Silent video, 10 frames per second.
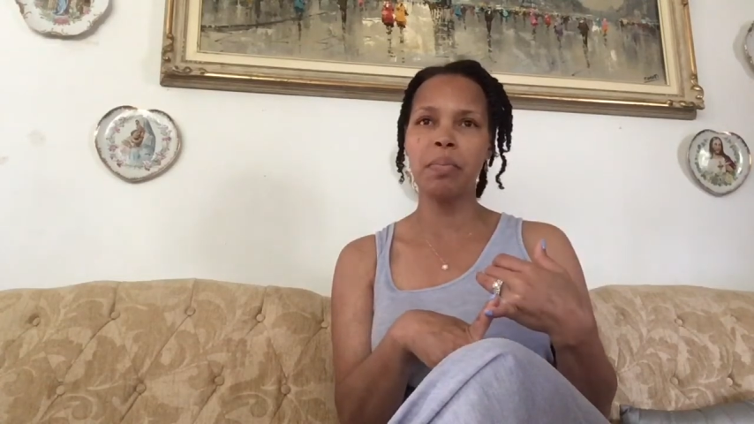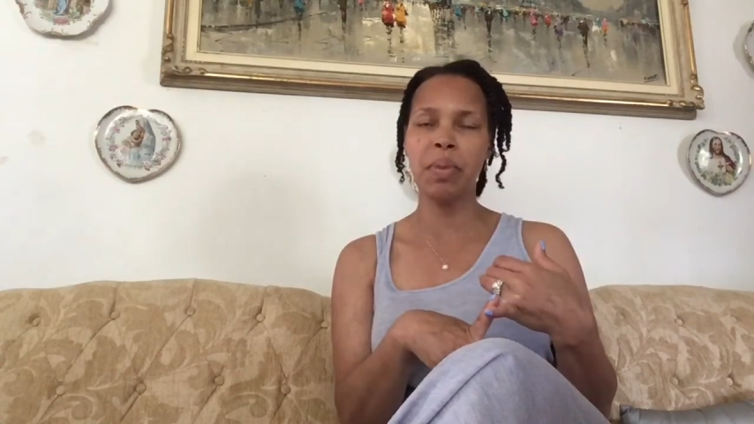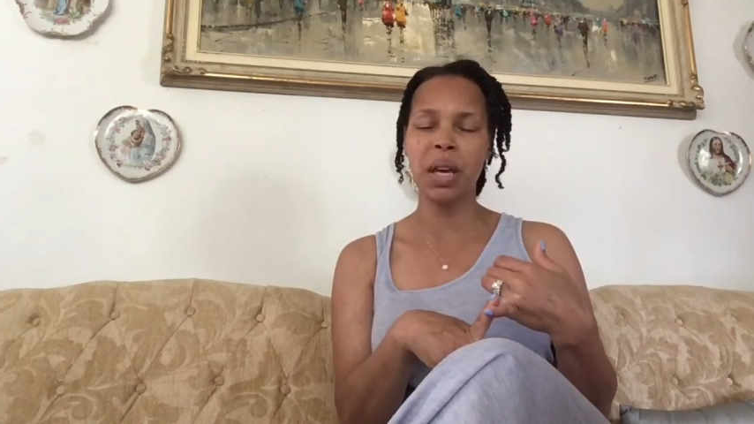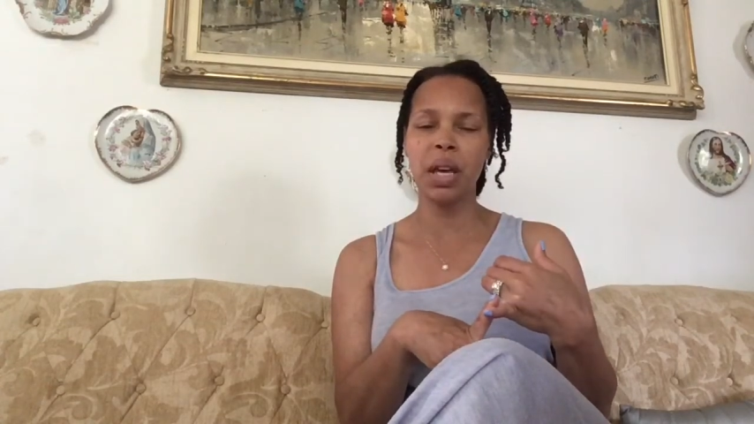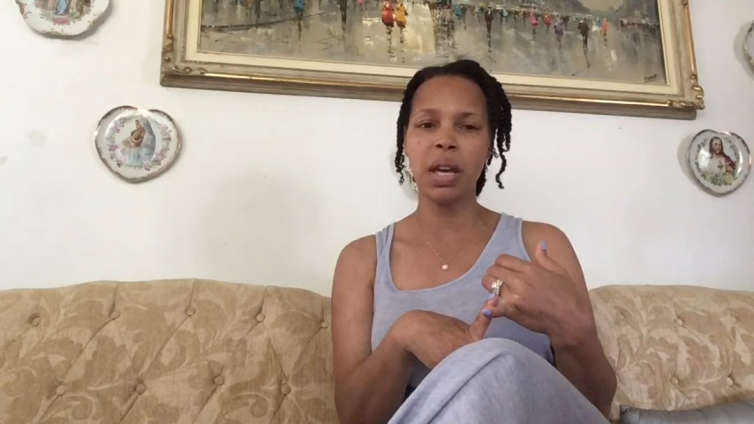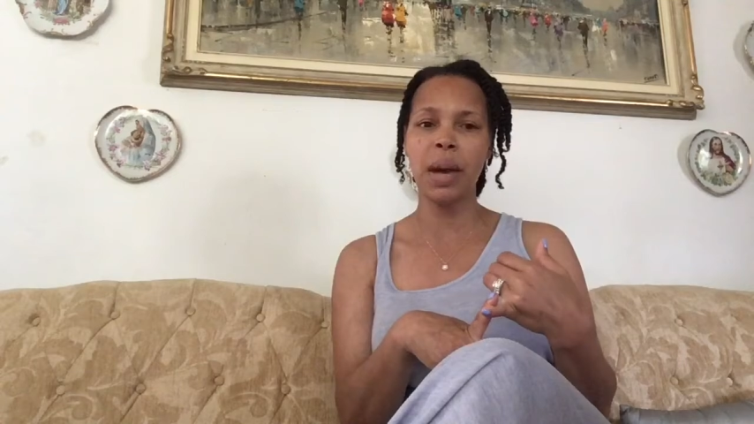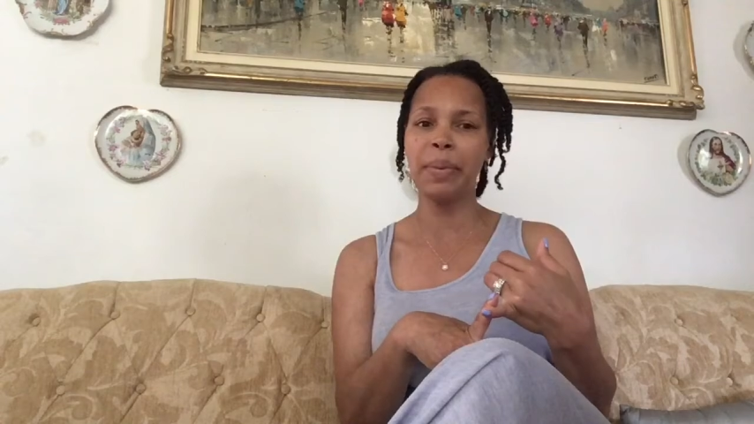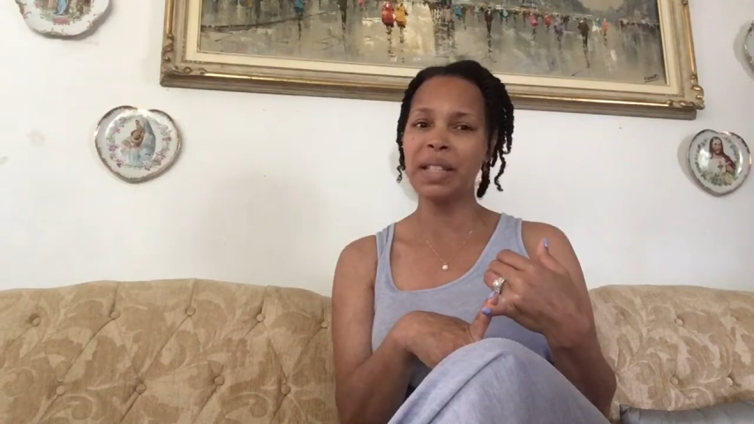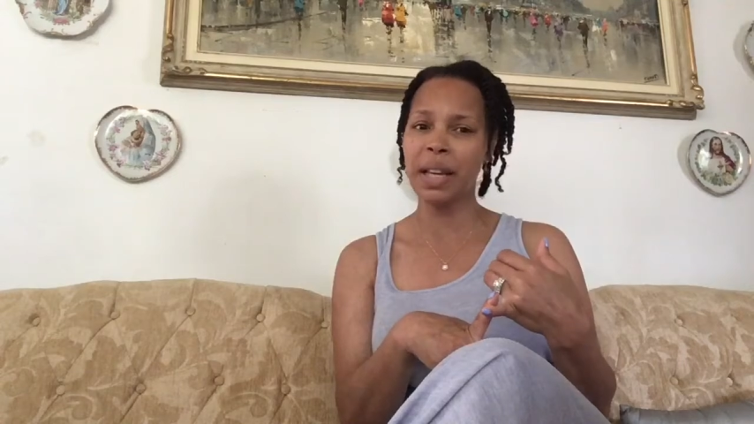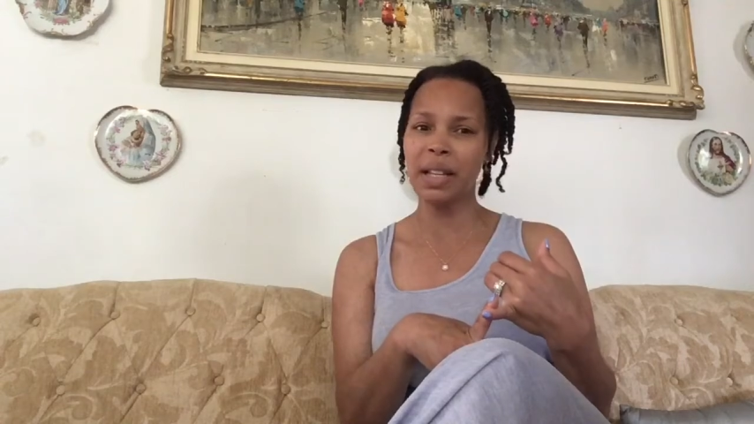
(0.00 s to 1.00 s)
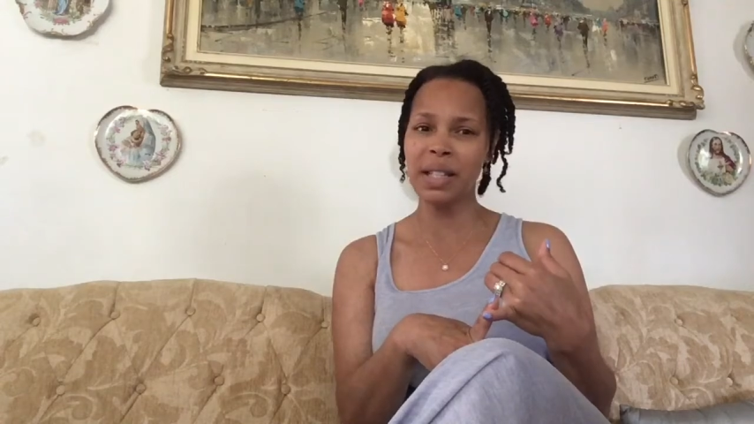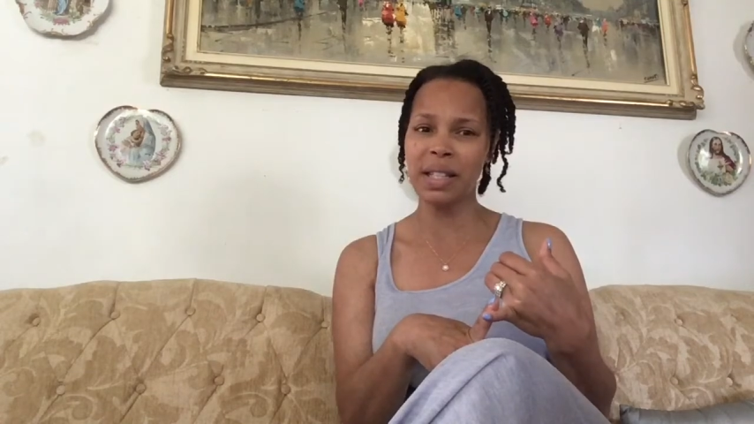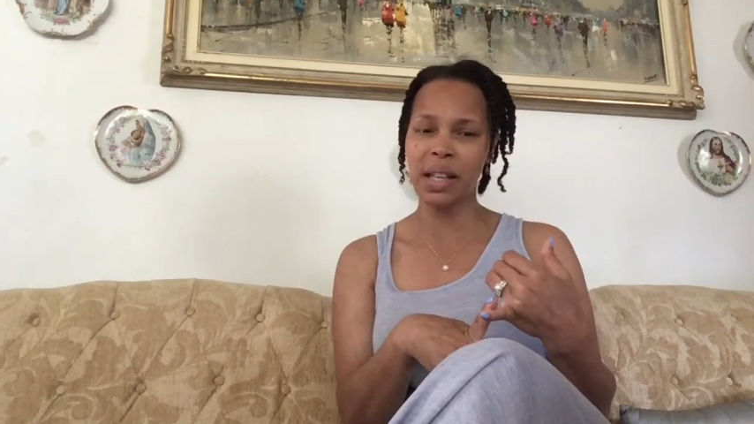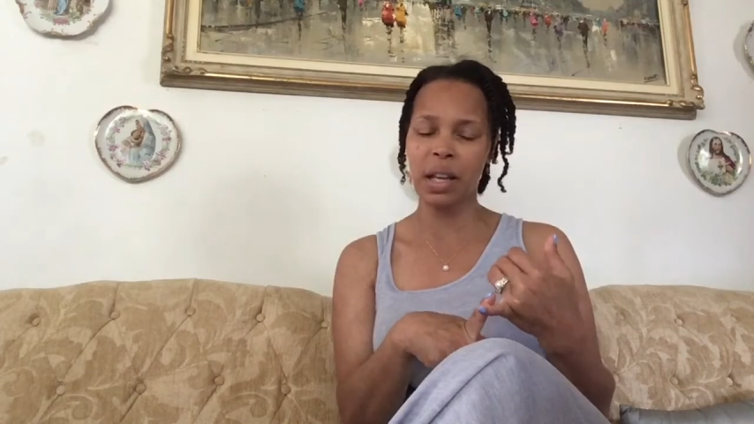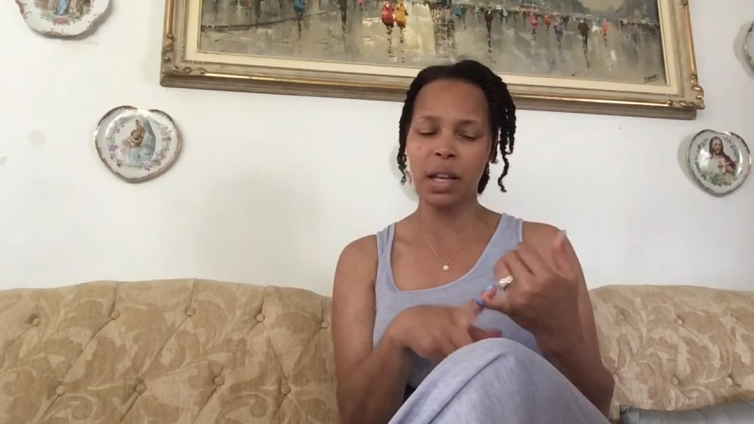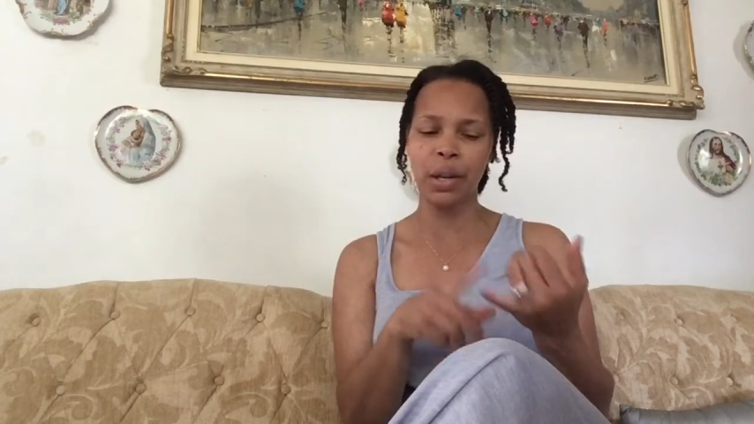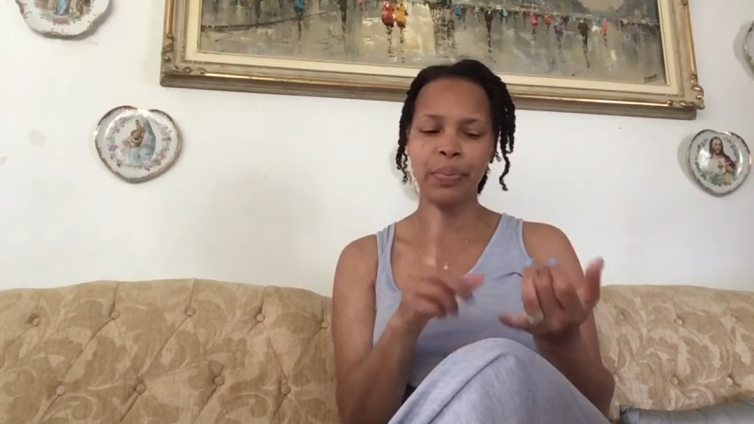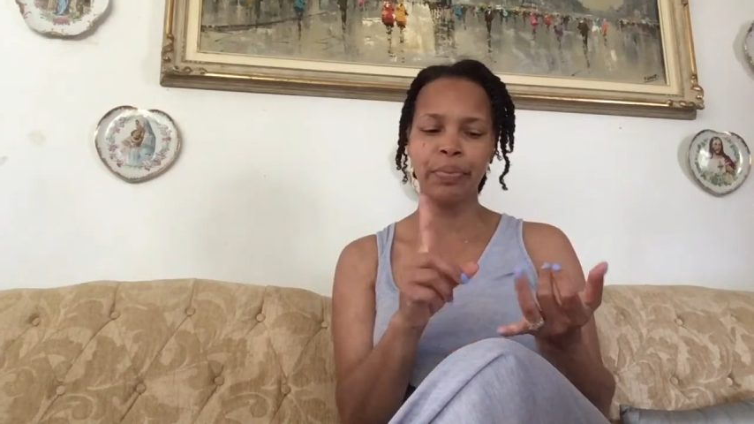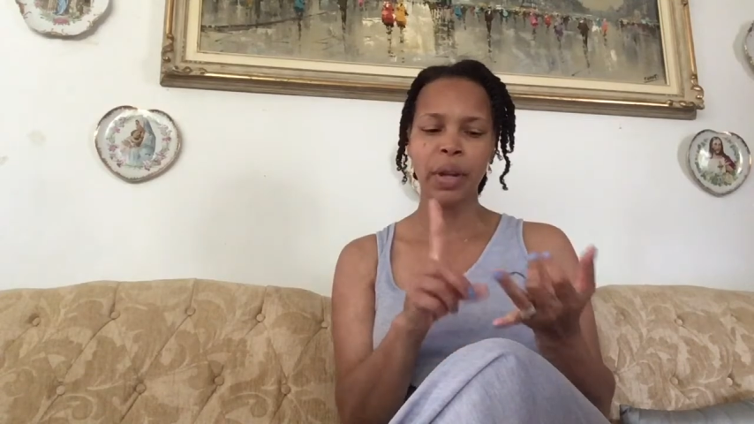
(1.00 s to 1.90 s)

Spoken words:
B, hepatitis C,